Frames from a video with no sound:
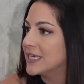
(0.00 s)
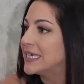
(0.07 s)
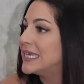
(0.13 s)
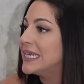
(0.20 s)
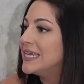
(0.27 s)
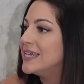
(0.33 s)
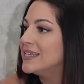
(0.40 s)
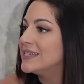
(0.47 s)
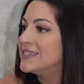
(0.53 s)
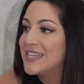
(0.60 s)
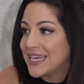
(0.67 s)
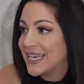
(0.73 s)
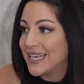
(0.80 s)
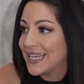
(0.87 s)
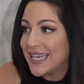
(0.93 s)
he
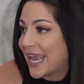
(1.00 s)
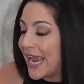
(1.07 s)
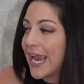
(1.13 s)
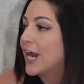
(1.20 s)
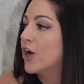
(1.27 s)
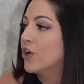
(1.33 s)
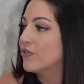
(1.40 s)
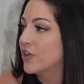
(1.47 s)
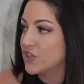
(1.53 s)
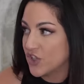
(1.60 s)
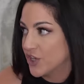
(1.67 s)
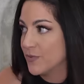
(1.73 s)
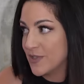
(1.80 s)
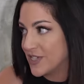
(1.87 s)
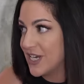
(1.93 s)
didn't care that
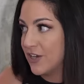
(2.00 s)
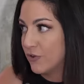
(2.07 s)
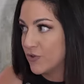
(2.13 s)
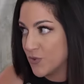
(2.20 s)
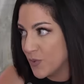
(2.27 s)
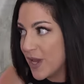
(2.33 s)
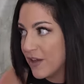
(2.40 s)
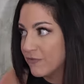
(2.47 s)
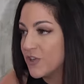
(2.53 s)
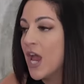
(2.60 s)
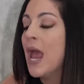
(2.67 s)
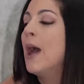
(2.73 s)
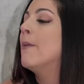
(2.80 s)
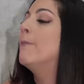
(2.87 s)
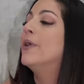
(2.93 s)
she was Taylor Swift,
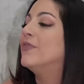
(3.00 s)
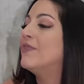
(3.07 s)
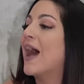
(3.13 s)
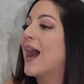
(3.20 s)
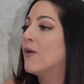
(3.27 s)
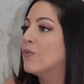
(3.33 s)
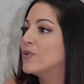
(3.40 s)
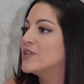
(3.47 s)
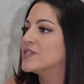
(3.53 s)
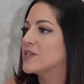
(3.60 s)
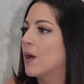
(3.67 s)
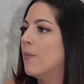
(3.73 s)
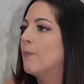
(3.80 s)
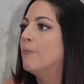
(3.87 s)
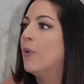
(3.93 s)
but that was
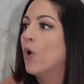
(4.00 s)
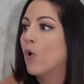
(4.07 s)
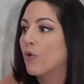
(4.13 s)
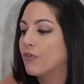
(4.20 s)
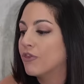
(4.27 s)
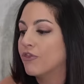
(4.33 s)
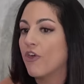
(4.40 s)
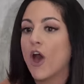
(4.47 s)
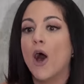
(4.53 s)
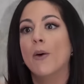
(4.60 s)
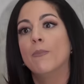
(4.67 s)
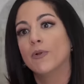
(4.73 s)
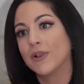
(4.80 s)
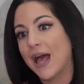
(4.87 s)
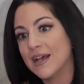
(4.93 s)
both a
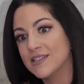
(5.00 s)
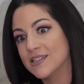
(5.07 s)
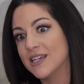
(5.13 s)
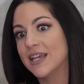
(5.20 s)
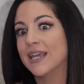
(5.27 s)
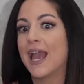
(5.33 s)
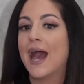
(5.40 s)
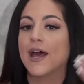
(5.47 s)
blessing